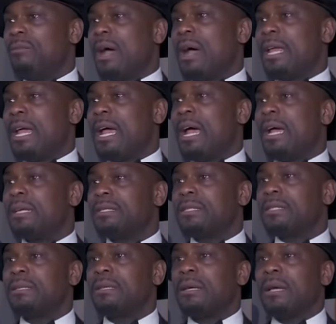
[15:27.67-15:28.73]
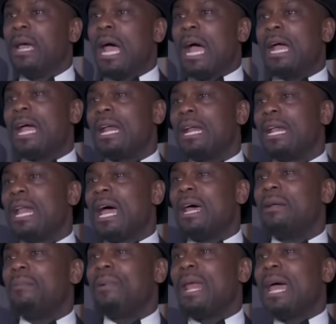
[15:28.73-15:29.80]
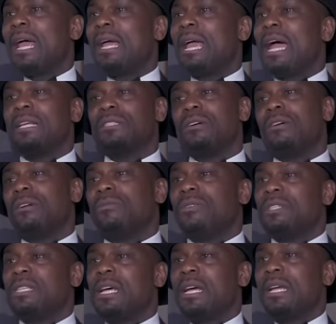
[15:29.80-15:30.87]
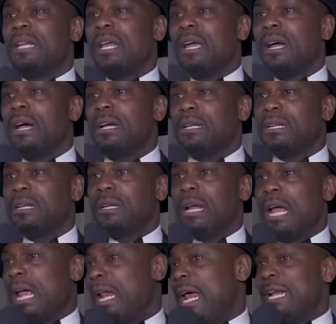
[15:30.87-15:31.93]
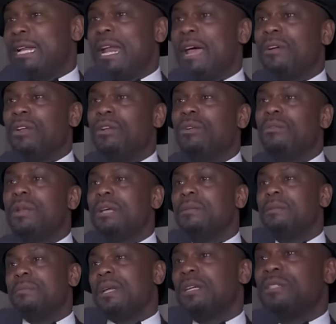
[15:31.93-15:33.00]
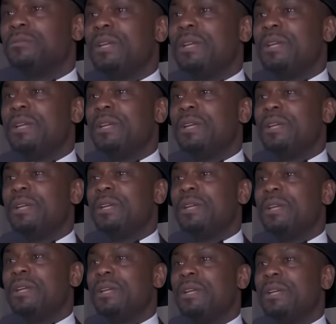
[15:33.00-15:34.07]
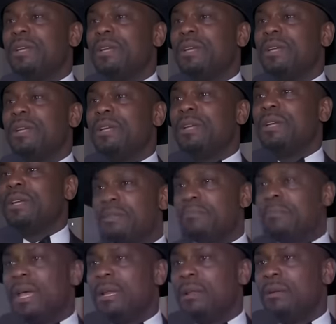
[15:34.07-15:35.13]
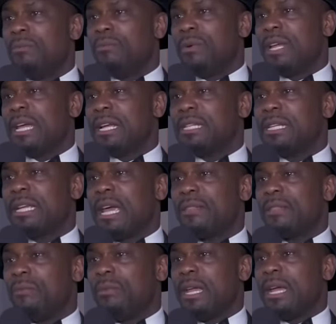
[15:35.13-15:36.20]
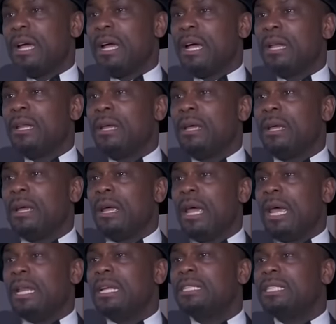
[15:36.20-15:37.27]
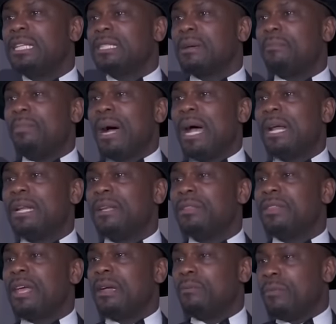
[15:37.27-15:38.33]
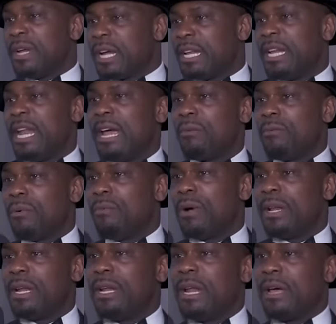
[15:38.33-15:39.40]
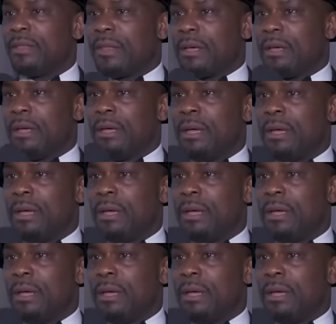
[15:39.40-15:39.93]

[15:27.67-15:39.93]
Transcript: of white guys. I got a lot of black guys all of a sudden they hunt, and I never knew this because we never really discussed it. It's men, we get together, we hunt. And it's just a bonding thing. We connect with one another.